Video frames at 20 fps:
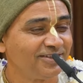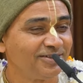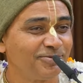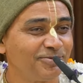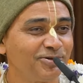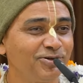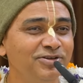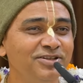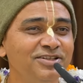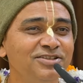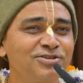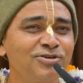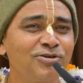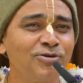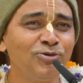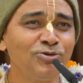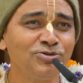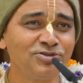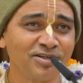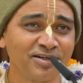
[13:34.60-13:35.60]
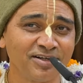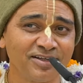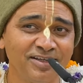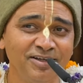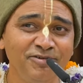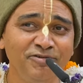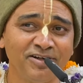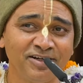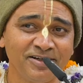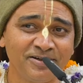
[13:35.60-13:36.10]
So these clues are
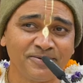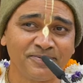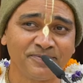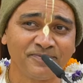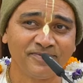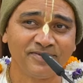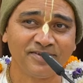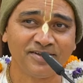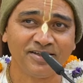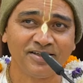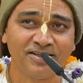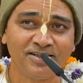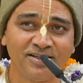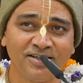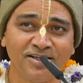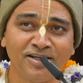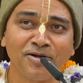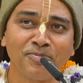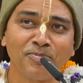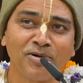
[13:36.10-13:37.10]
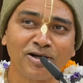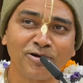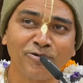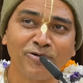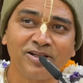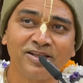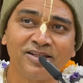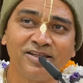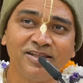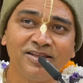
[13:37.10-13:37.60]
given in
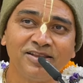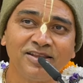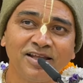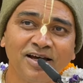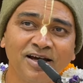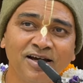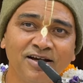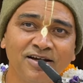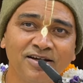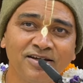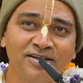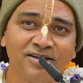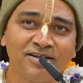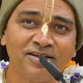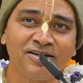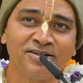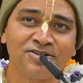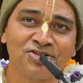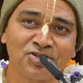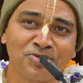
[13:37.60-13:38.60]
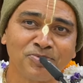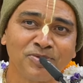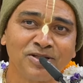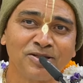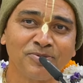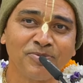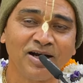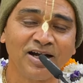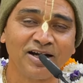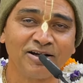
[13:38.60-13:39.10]
Bhagavad Gita, in
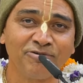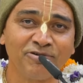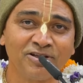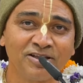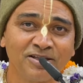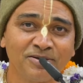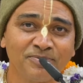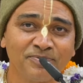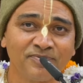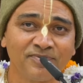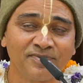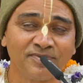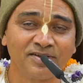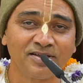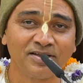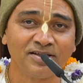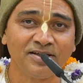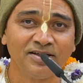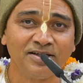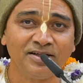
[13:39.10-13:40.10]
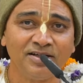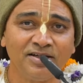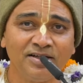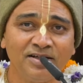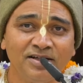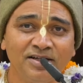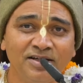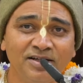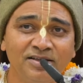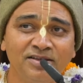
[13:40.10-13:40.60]
Srimad Bhagavatam.
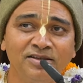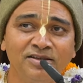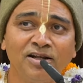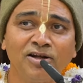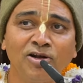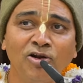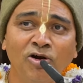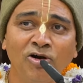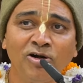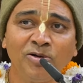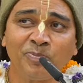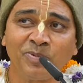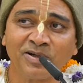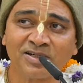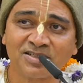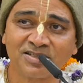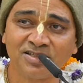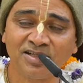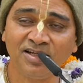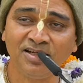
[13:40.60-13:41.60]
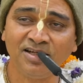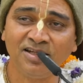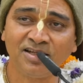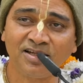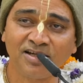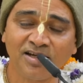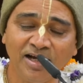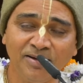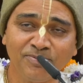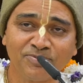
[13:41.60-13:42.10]
The Lord personally
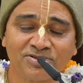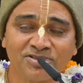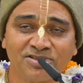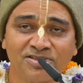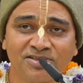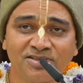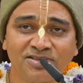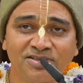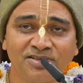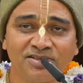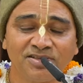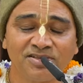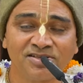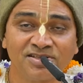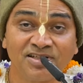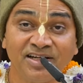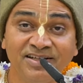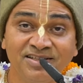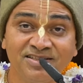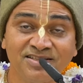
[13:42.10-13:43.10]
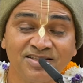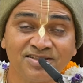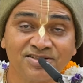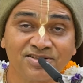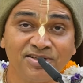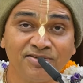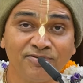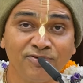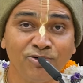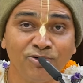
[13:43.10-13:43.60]
comes, sends his
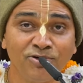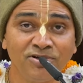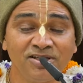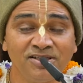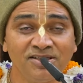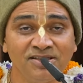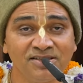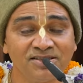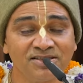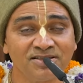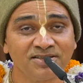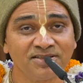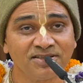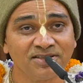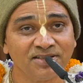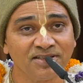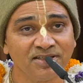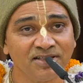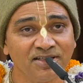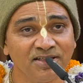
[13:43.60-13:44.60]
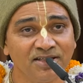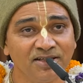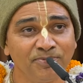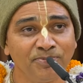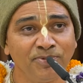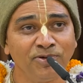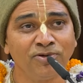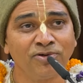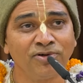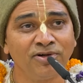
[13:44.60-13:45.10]
devotees,
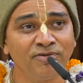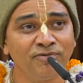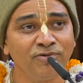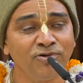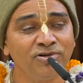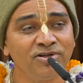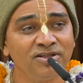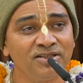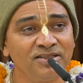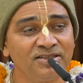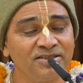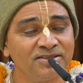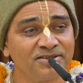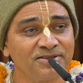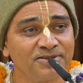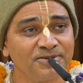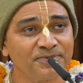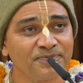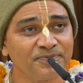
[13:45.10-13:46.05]
pure devotees,